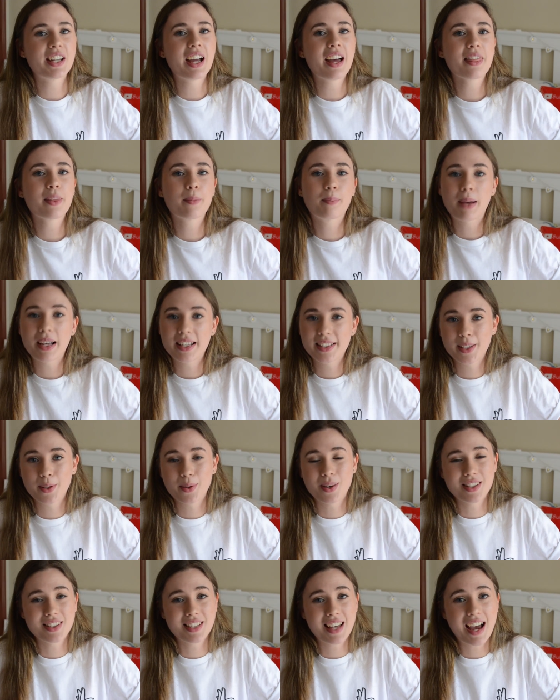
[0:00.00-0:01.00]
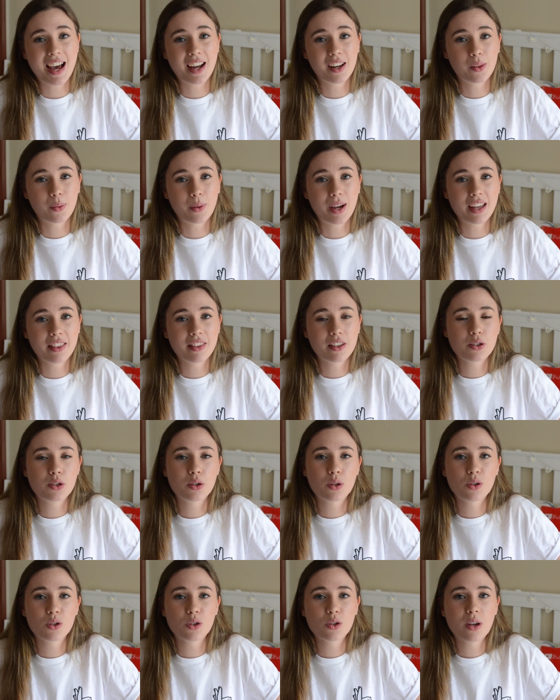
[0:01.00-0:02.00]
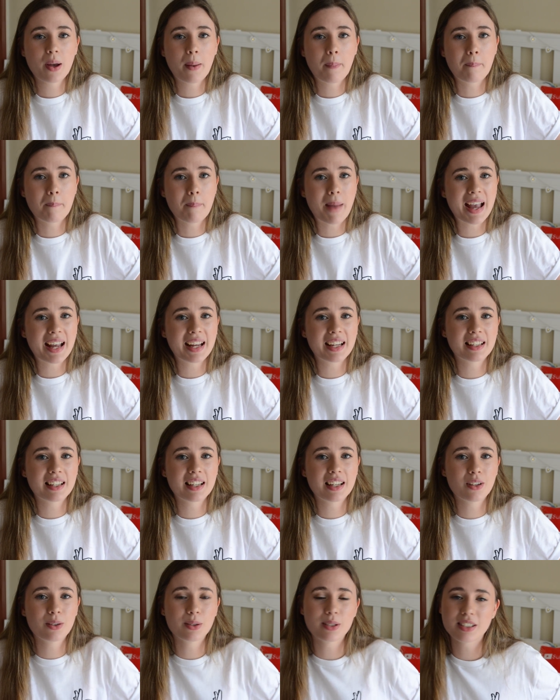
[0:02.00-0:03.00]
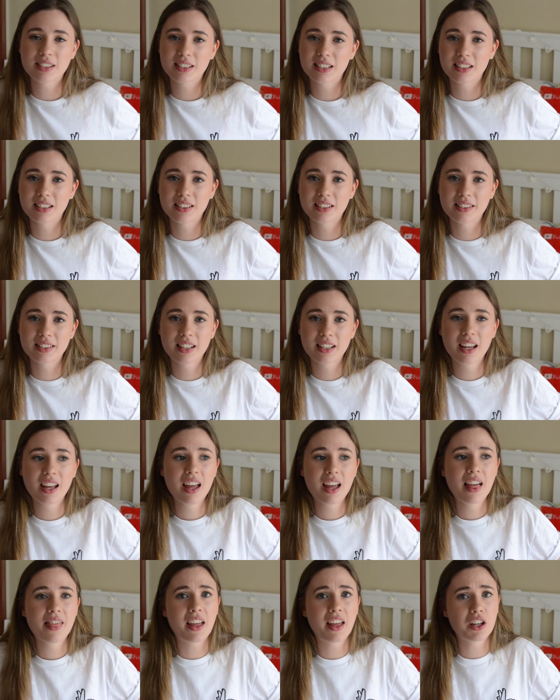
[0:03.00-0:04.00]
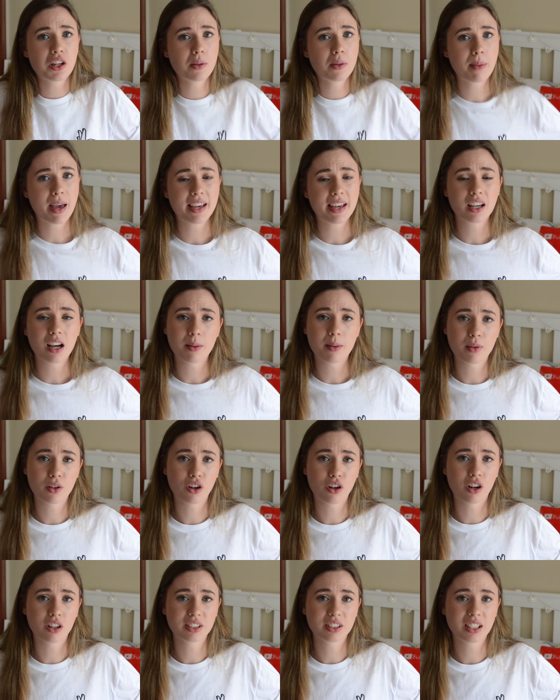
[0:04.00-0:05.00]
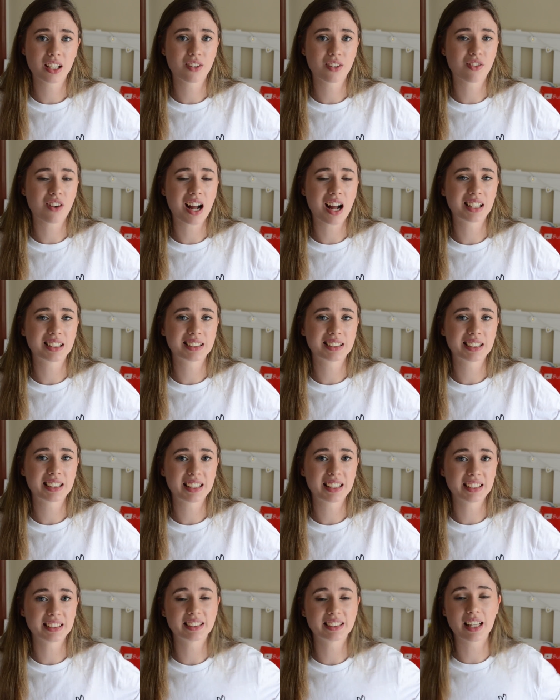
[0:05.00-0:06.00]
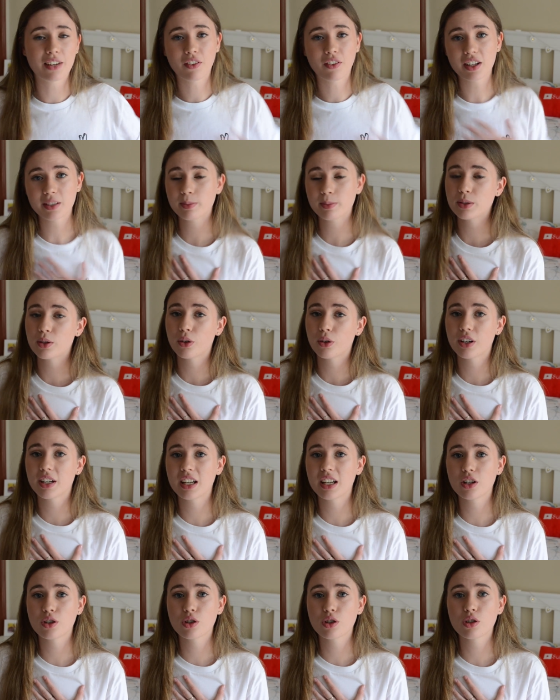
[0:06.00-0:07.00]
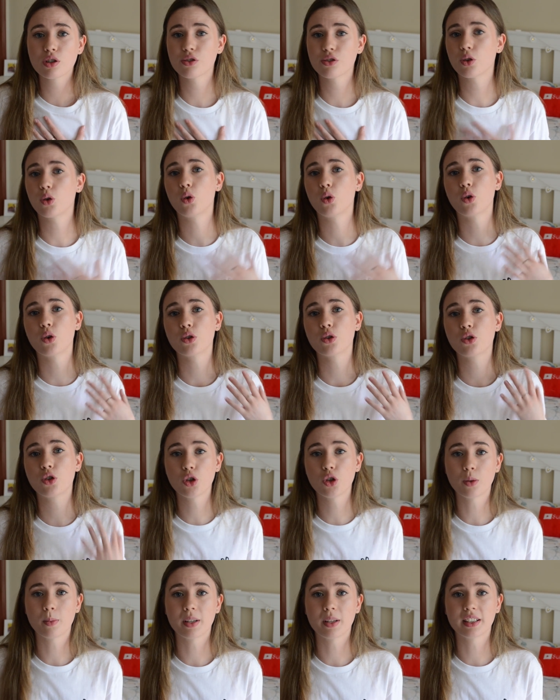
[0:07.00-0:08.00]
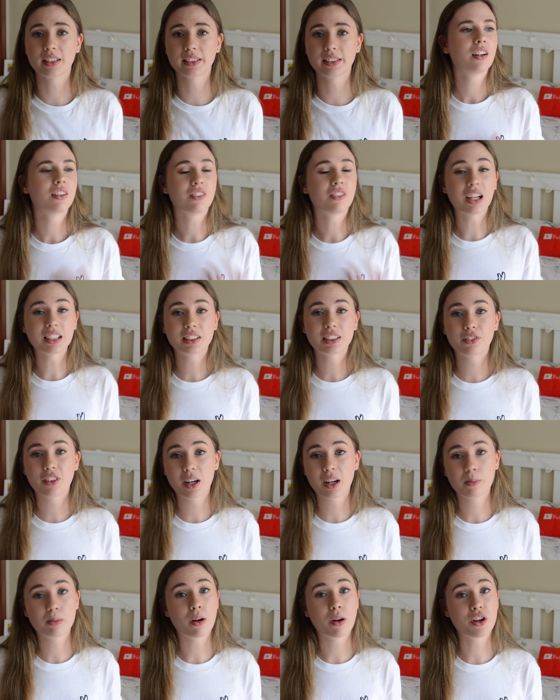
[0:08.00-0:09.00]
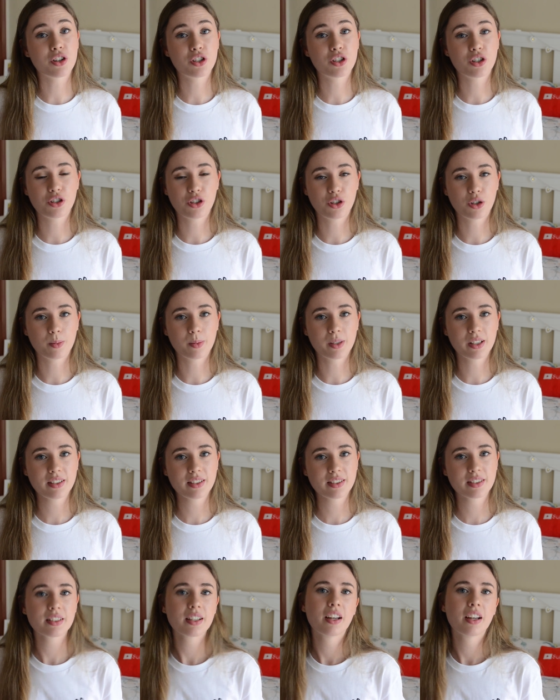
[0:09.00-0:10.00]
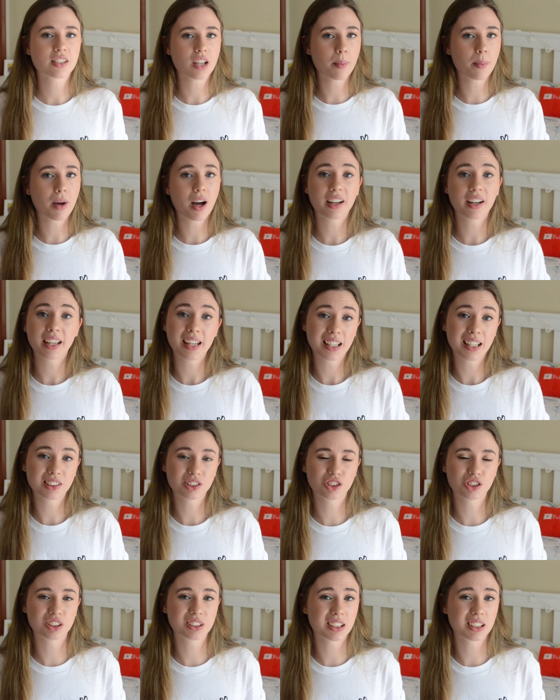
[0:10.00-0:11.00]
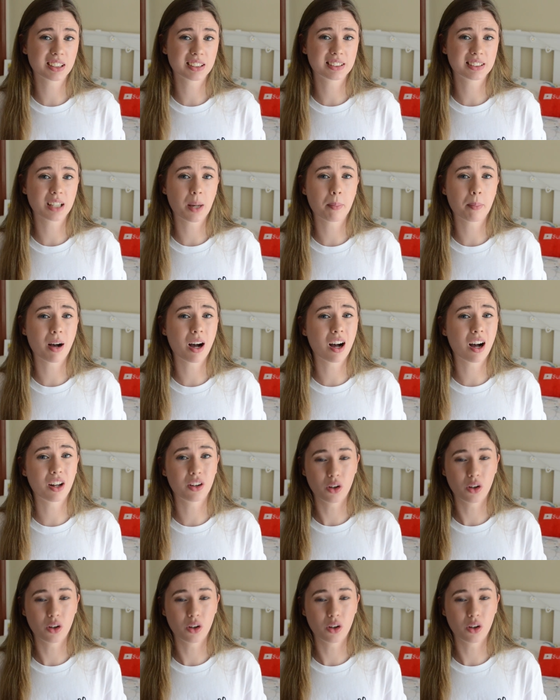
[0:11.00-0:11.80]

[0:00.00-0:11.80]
now the basic ones are out of the way. The two main illnesses that you may come across in rats is their respiratory issues or tumours. Rats are very prone to tumours. Some are cancerous and some are